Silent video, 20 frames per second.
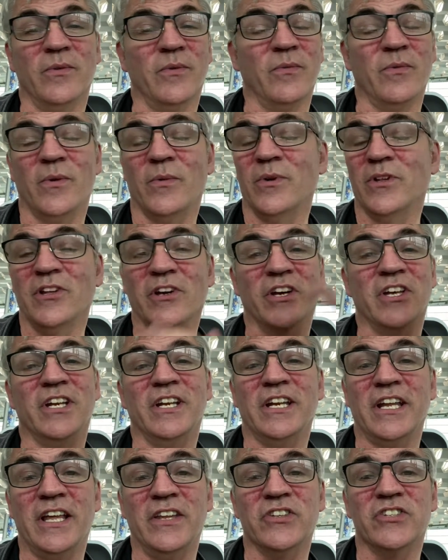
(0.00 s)
look at it
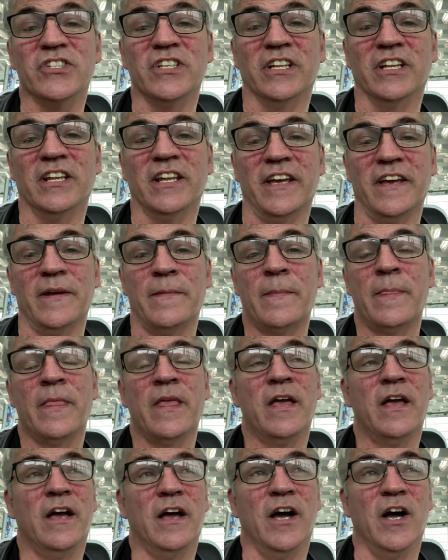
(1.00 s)
instantly.
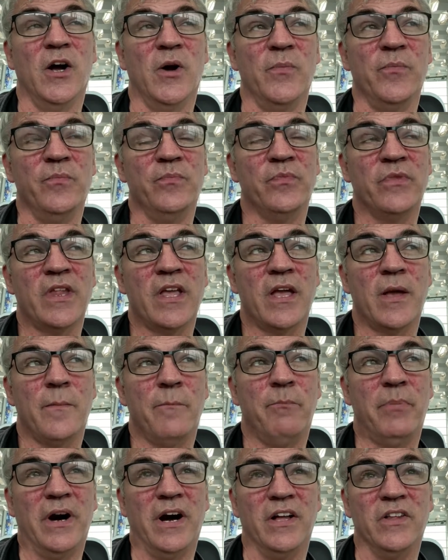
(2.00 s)

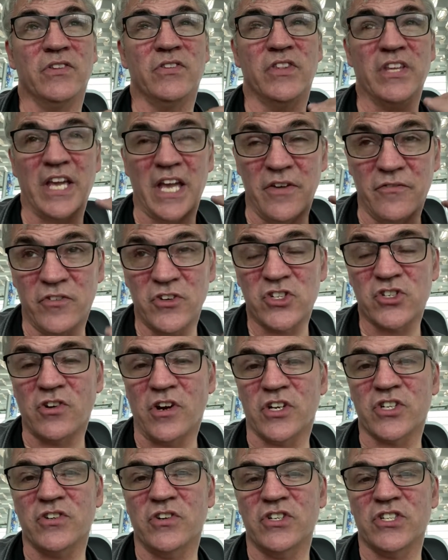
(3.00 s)
But the
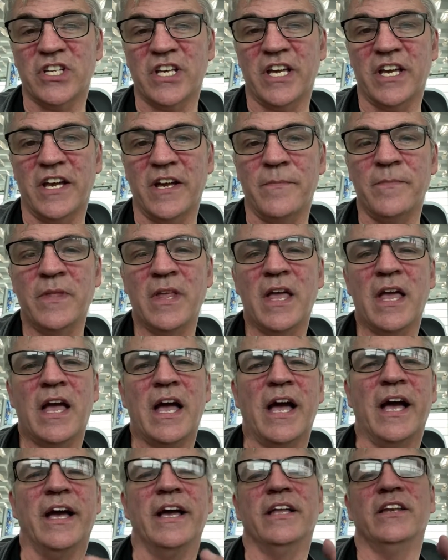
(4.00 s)
infrastructure is here,
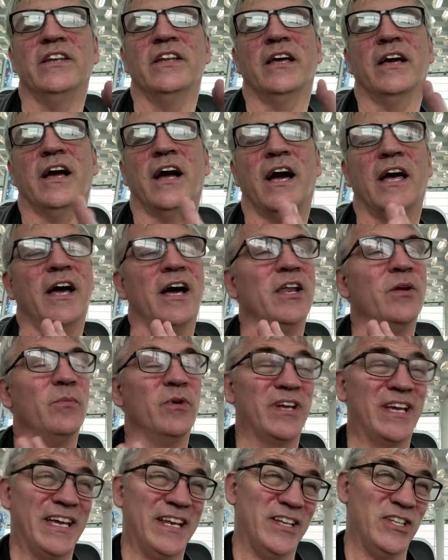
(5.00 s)
and I don't want
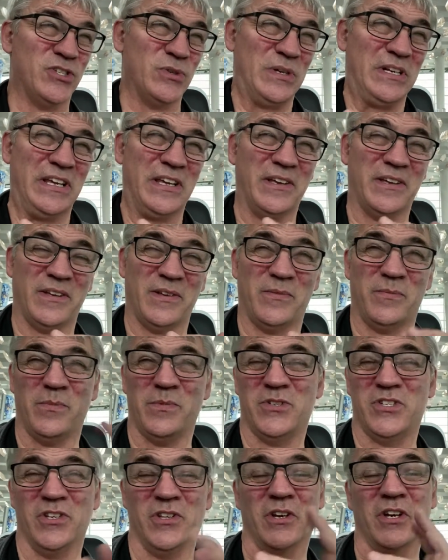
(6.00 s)
to get into
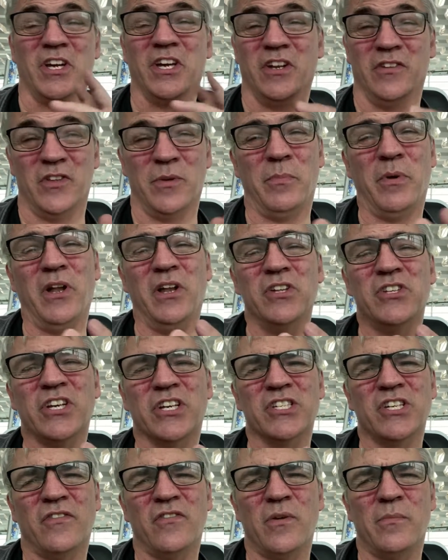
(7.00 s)
the
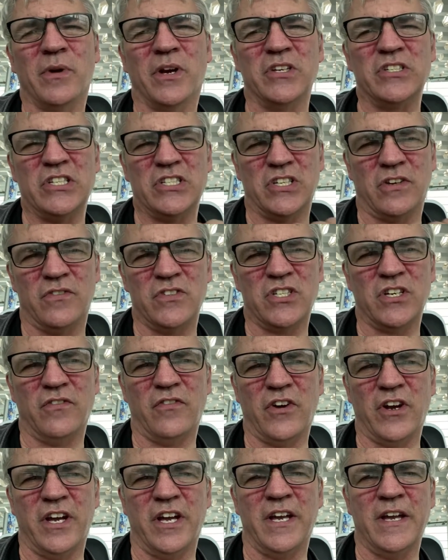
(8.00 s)
politics of it, because it's obviously a
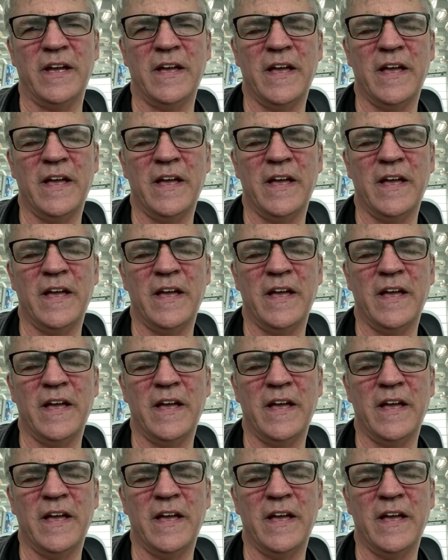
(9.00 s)
very